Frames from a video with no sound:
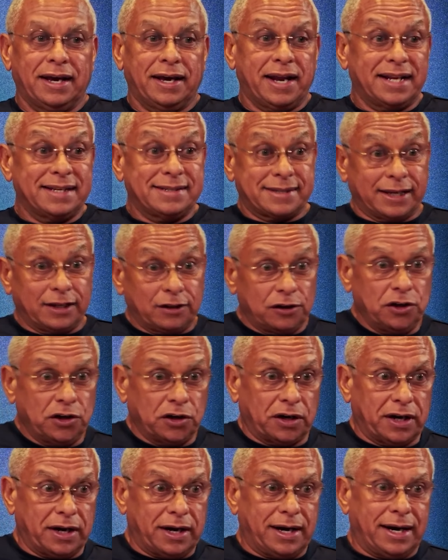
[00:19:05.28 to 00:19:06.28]
And I'd say,
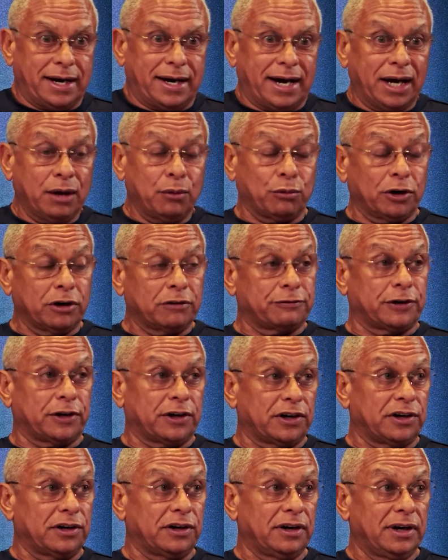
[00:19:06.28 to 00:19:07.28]
look, I work for
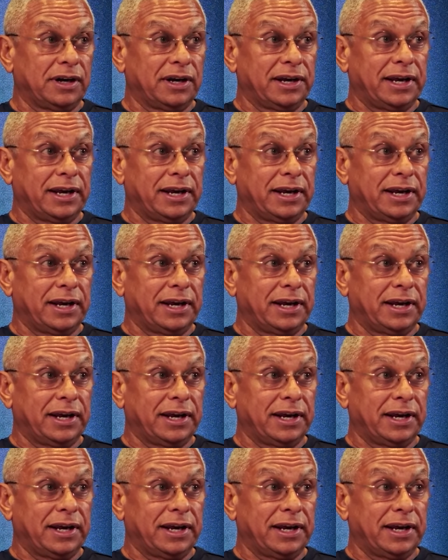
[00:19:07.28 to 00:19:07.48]
her.